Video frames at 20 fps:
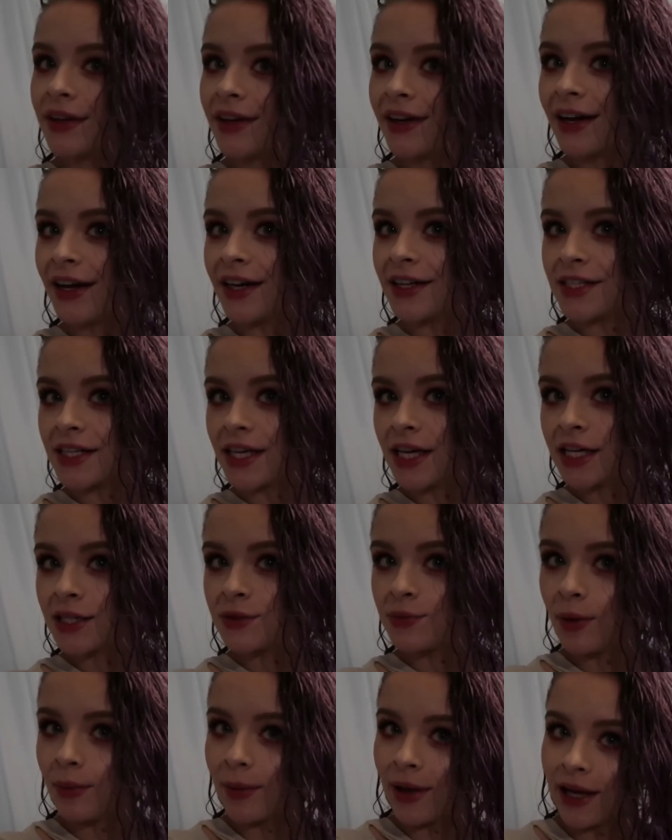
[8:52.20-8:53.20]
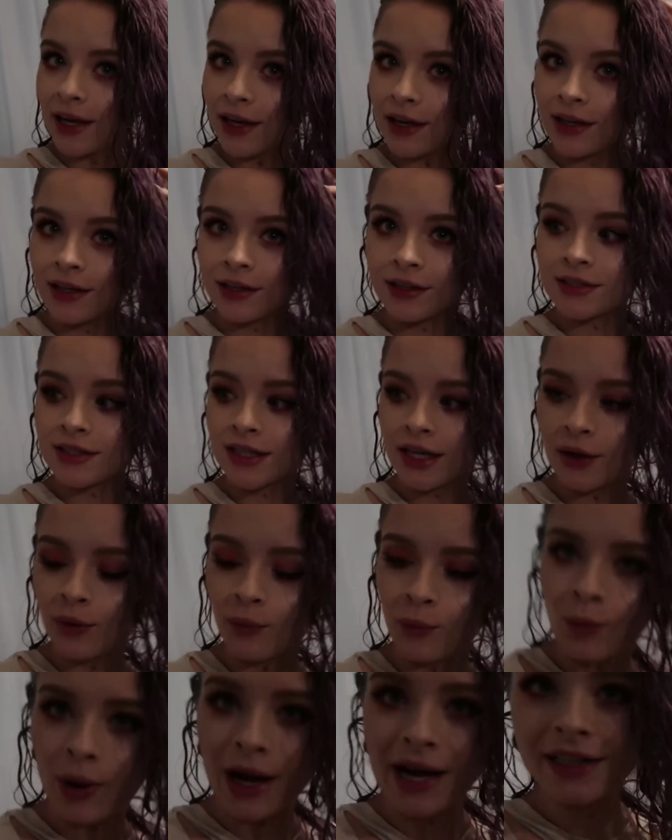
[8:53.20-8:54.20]
Okay, so here's what my hair looks like
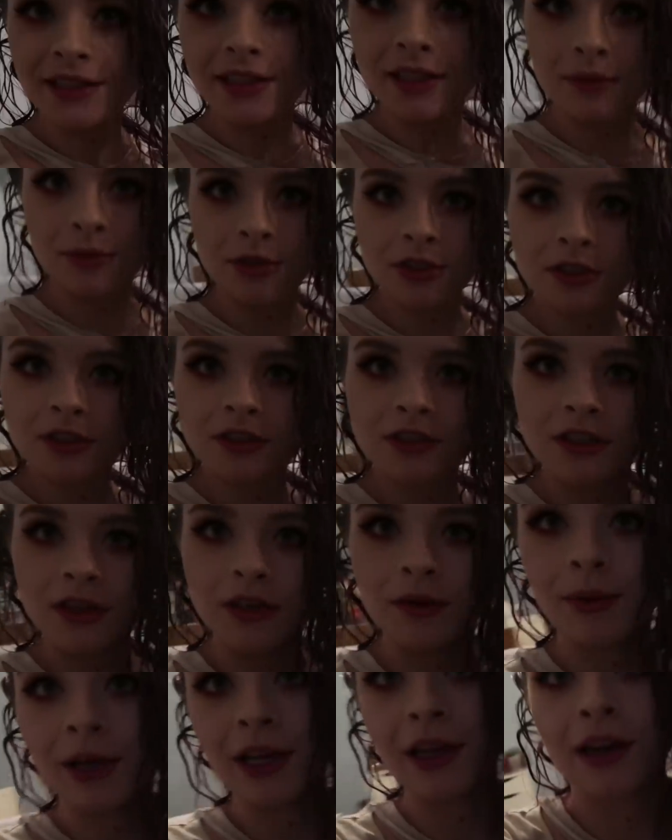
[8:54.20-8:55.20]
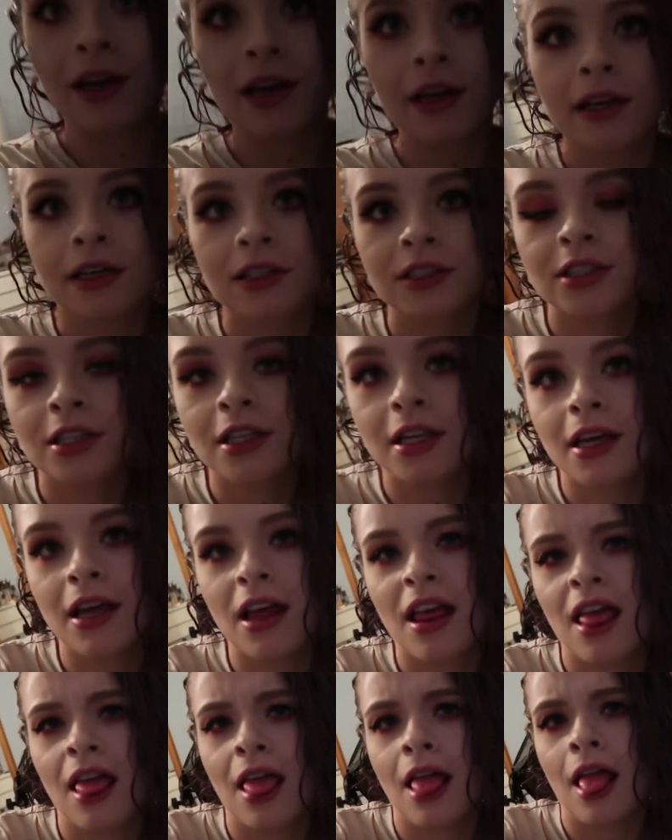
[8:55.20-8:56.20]
wet. I'm just going to turn on my light, actually.